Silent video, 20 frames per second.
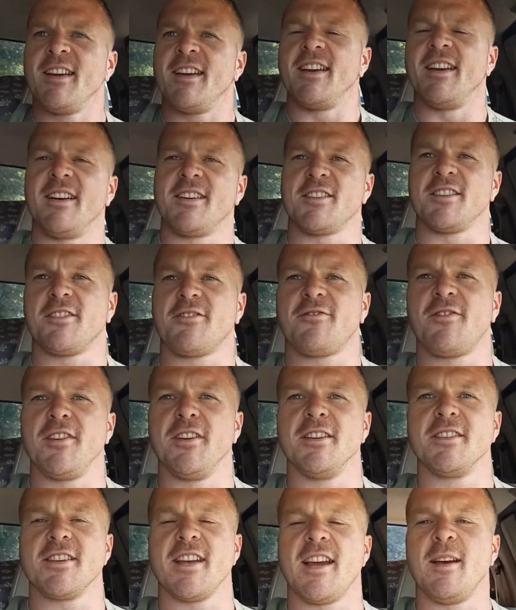And it just
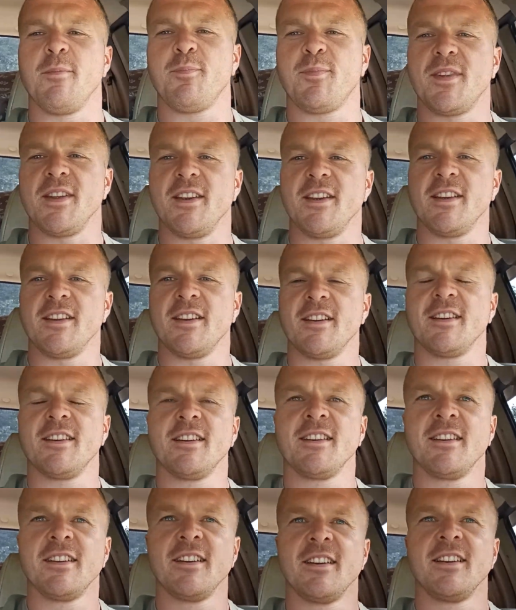feels empty.
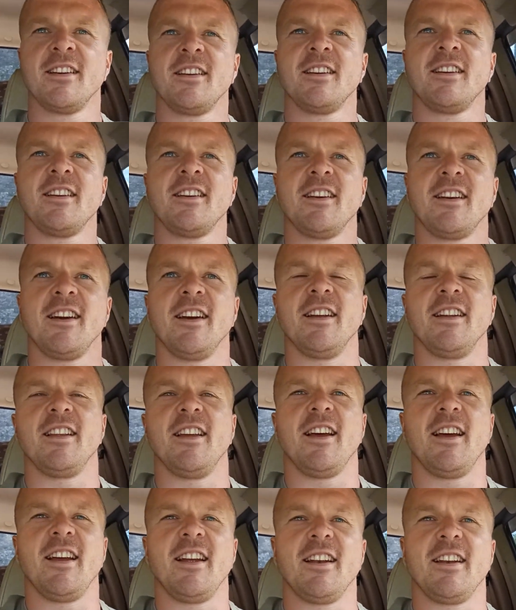And
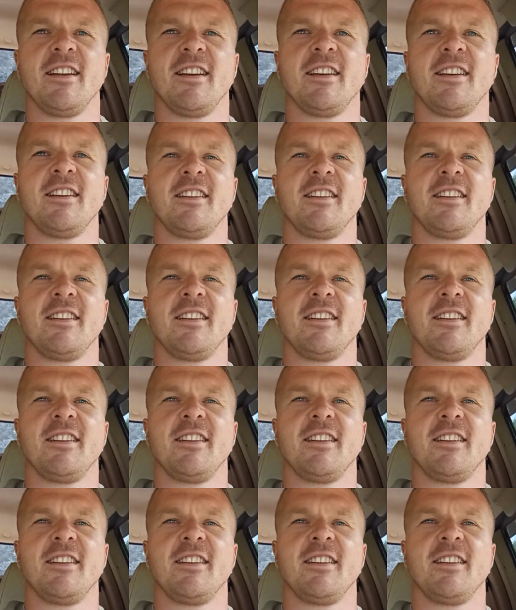then